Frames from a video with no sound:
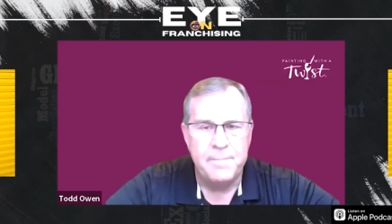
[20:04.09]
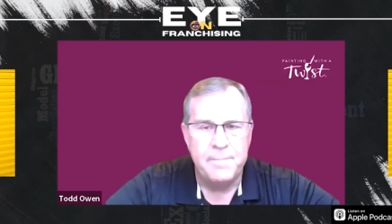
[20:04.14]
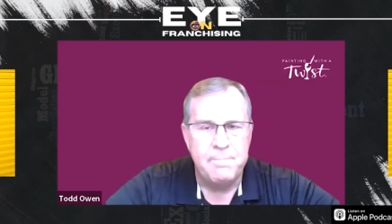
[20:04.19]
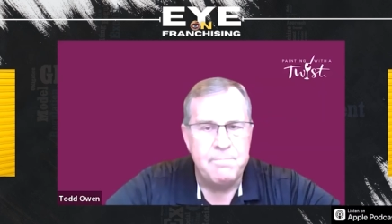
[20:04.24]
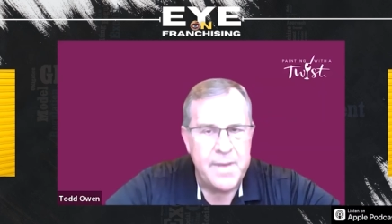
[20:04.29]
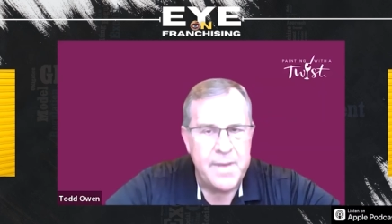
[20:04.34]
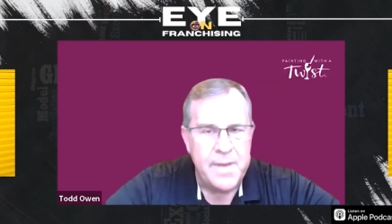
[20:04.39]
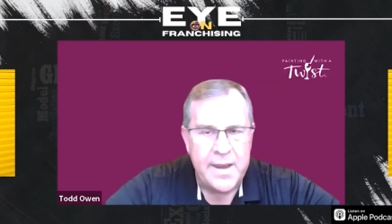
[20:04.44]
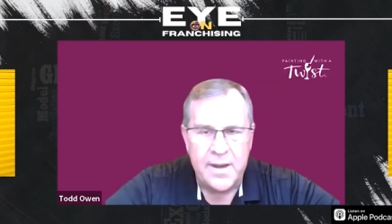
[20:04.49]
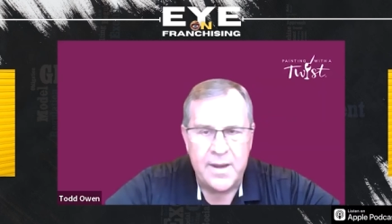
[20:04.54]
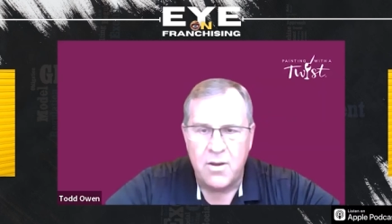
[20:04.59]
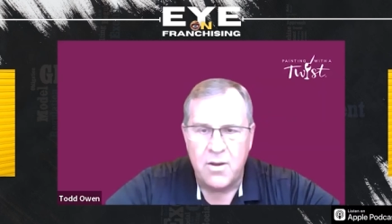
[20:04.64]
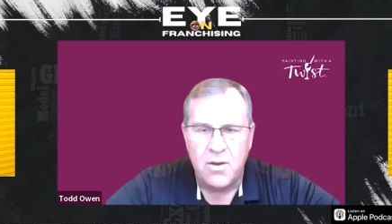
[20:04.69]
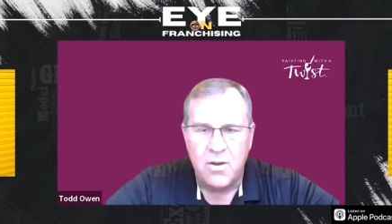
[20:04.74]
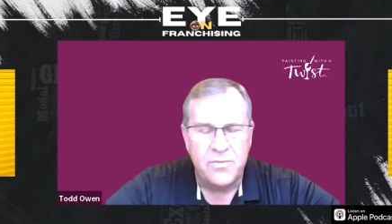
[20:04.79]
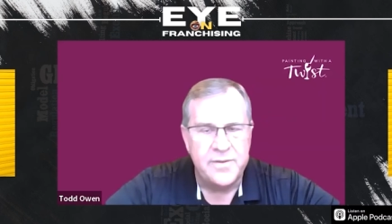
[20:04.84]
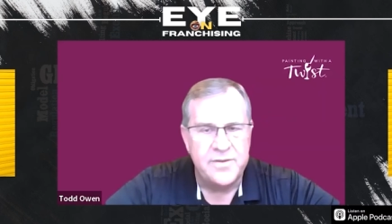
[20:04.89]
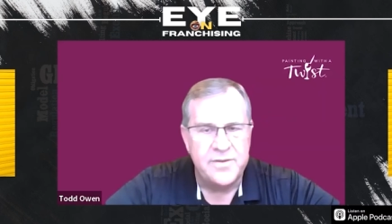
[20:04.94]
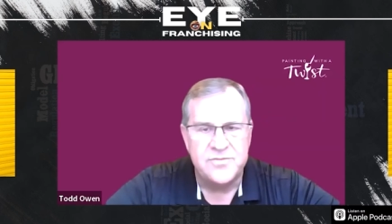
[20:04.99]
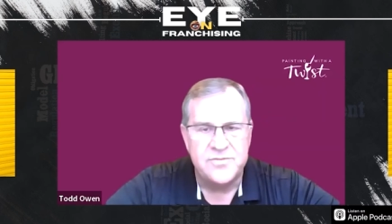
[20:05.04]
meet
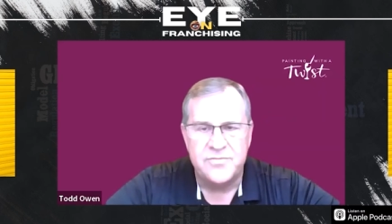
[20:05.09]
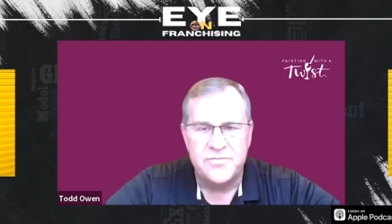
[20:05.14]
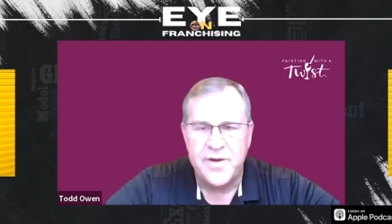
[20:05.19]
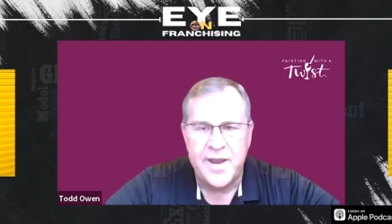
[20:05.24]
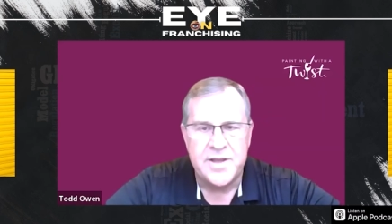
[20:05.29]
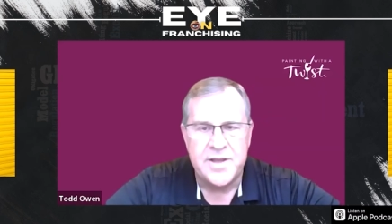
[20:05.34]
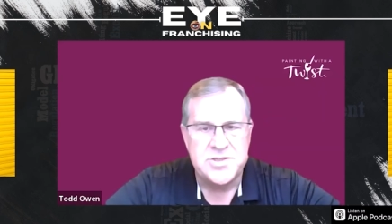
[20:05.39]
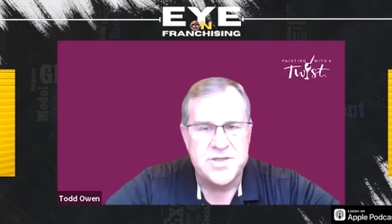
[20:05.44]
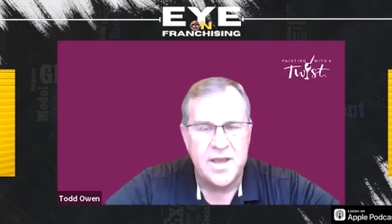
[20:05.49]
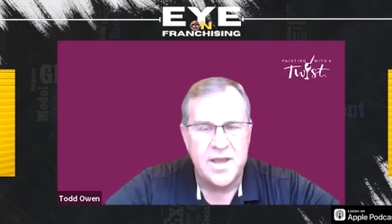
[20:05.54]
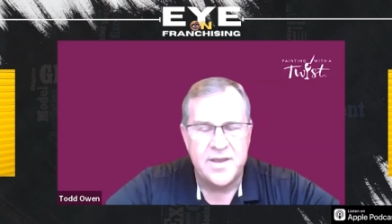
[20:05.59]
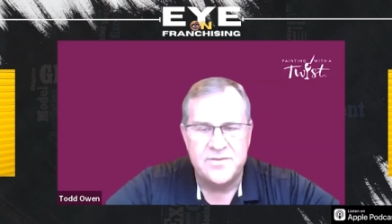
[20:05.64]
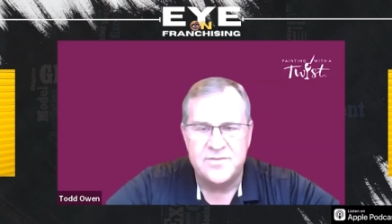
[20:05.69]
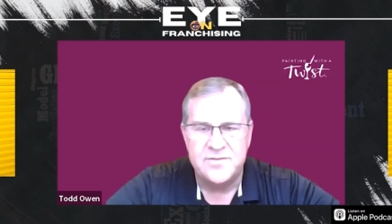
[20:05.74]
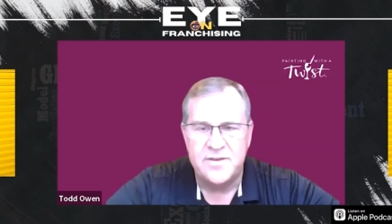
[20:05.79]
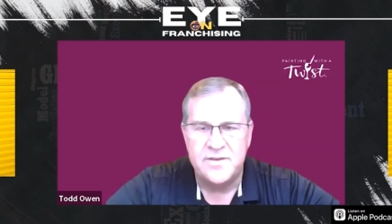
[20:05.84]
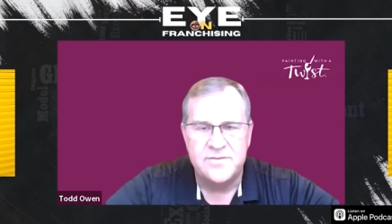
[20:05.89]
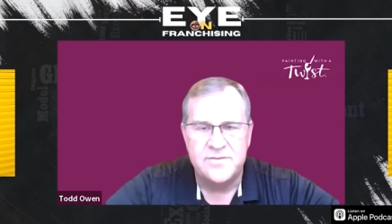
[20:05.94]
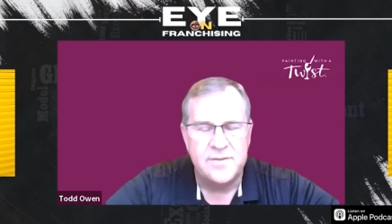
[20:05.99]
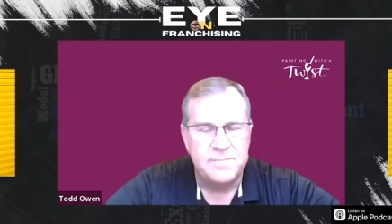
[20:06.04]
all these
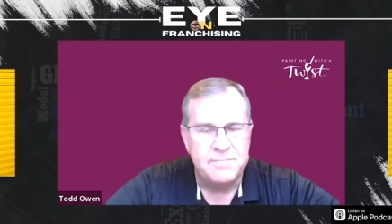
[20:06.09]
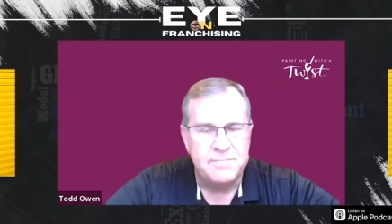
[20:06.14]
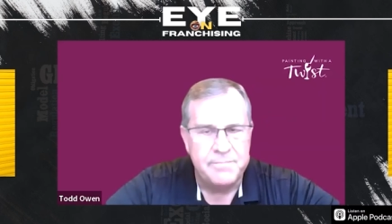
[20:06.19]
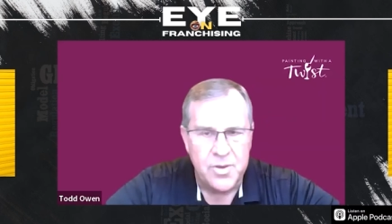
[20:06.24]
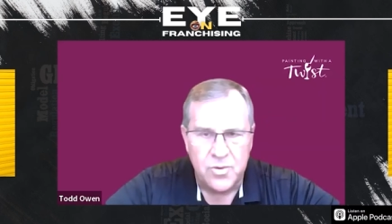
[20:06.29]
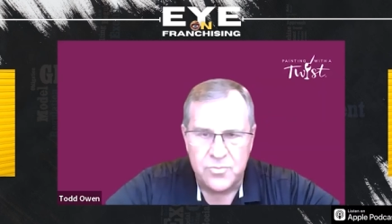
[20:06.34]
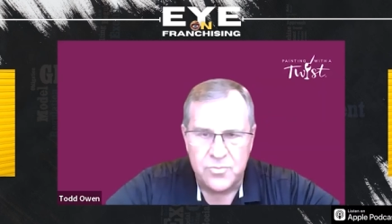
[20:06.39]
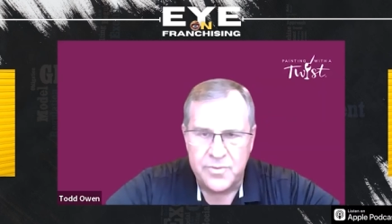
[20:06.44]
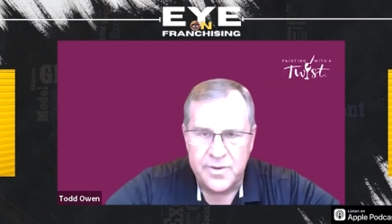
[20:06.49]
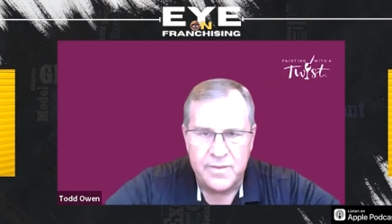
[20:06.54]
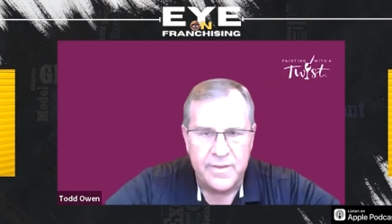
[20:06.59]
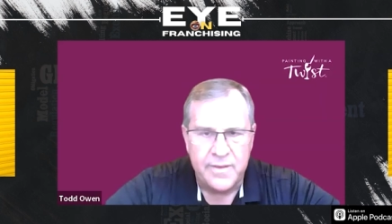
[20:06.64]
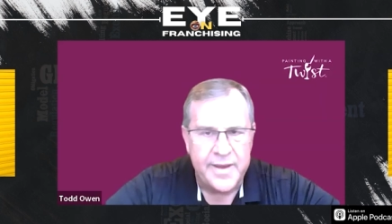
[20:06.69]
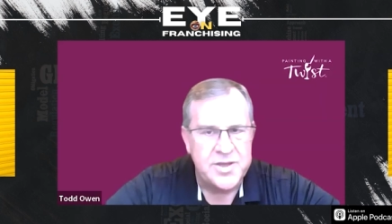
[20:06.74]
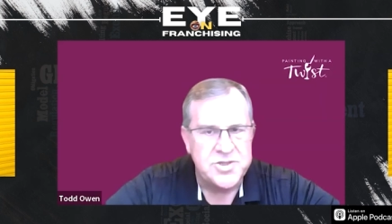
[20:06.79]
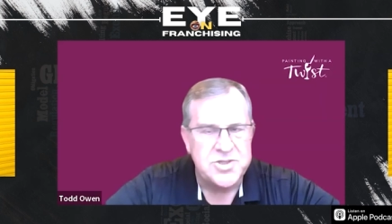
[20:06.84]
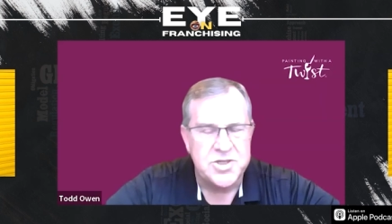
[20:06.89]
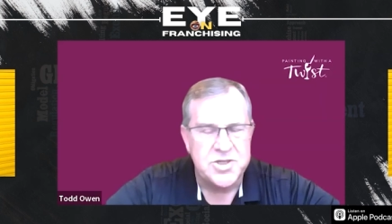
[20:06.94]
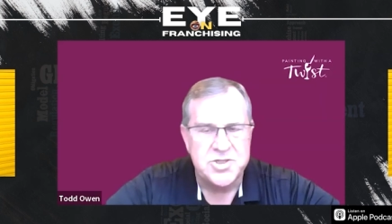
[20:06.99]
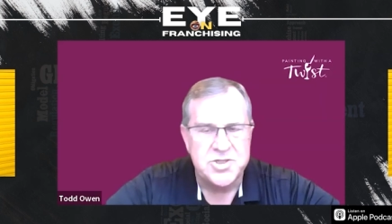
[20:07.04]
franchisees and build
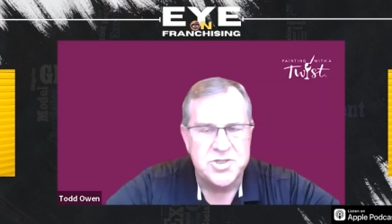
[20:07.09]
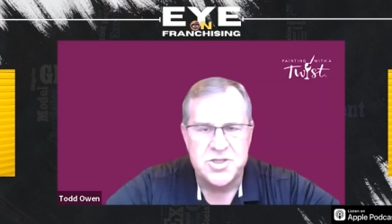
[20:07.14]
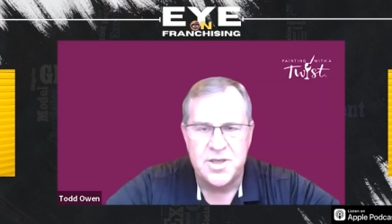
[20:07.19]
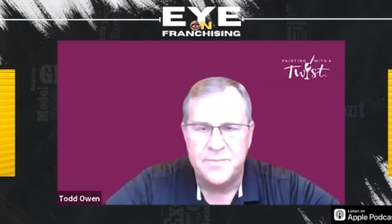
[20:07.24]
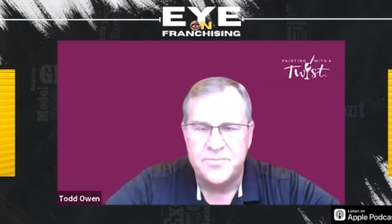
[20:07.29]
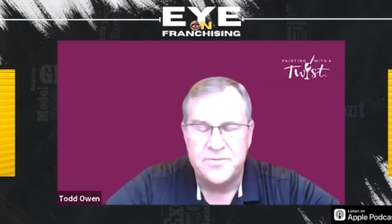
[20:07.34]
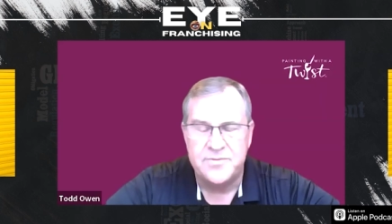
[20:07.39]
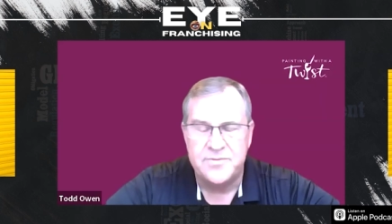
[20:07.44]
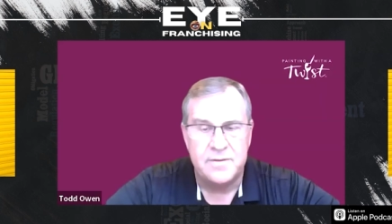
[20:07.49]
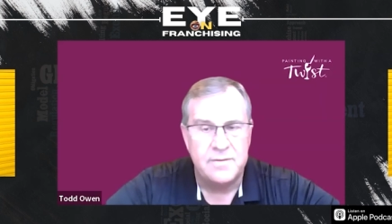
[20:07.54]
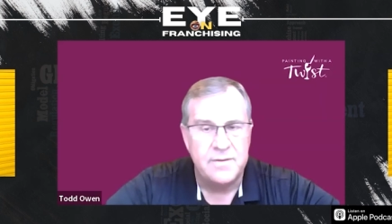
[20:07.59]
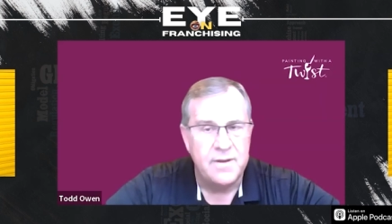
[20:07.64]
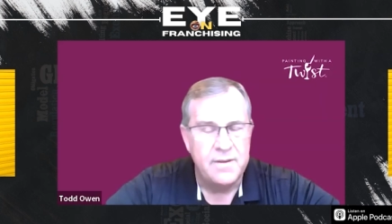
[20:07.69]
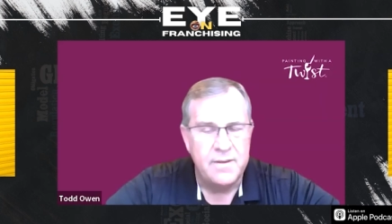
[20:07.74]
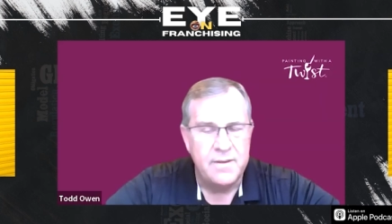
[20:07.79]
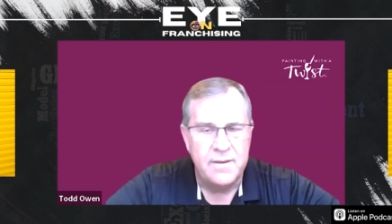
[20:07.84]
relationships and